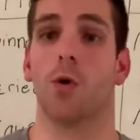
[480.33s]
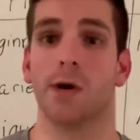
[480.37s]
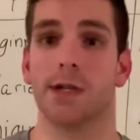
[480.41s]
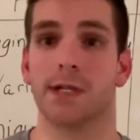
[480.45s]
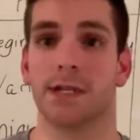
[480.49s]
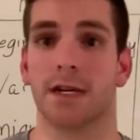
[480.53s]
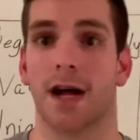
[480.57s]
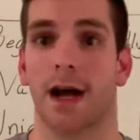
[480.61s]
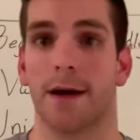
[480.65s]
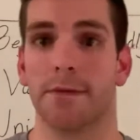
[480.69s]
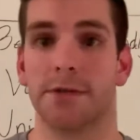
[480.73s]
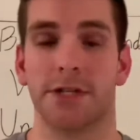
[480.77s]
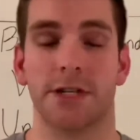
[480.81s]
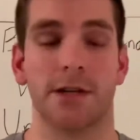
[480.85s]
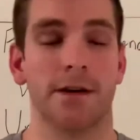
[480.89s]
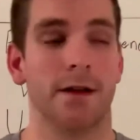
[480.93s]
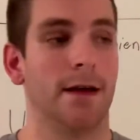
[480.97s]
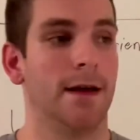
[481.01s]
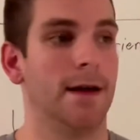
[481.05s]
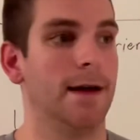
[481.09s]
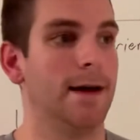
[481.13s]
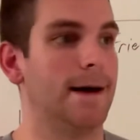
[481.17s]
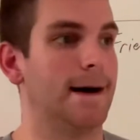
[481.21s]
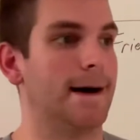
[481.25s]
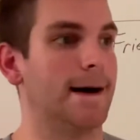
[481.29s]
an
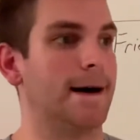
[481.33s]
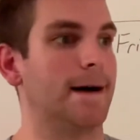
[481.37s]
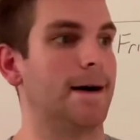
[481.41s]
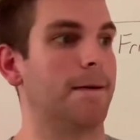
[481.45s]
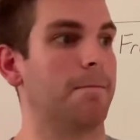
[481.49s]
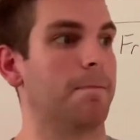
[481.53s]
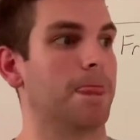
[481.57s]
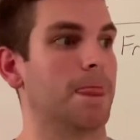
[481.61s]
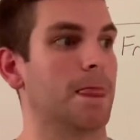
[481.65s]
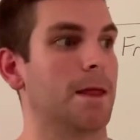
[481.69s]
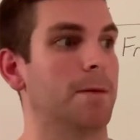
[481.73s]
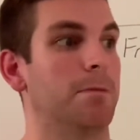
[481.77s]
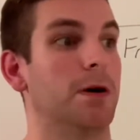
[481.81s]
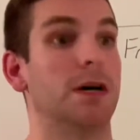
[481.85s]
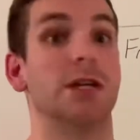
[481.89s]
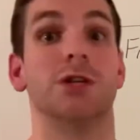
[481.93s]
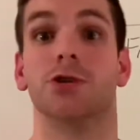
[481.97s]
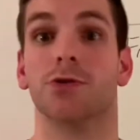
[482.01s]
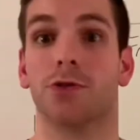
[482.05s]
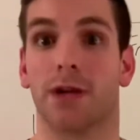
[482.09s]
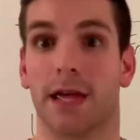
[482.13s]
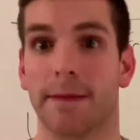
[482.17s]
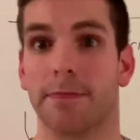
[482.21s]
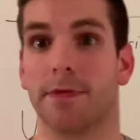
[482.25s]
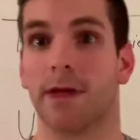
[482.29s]
option, um, but
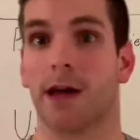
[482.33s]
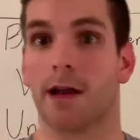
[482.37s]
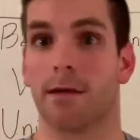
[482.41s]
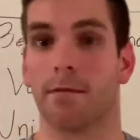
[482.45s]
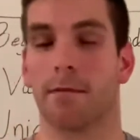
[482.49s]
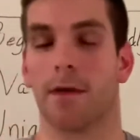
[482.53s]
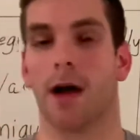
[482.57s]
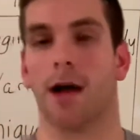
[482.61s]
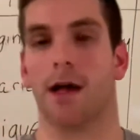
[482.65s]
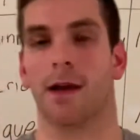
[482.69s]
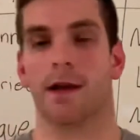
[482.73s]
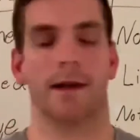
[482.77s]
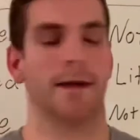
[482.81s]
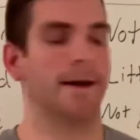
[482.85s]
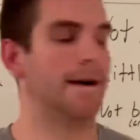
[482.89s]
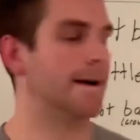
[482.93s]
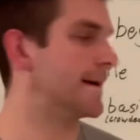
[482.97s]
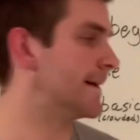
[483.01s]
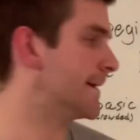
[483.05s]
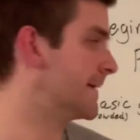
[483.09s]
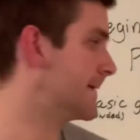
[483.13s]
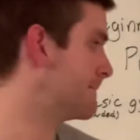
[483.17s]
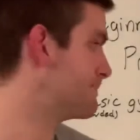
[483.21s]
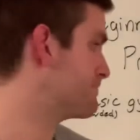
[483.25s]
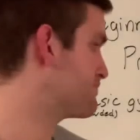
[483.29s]
do keep that in mind.
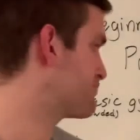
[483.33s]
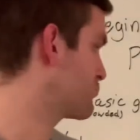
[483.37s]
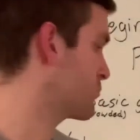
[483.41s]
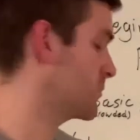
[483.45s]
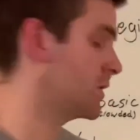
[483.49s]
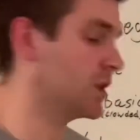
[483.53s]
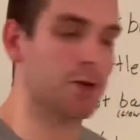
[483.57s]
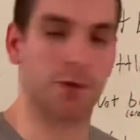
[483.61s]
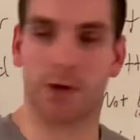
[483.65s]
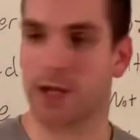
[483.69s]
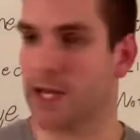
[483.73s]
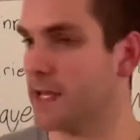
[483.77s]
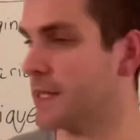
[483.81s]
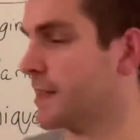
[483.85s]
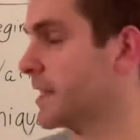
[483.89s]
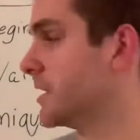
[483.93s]
Um, okay, and then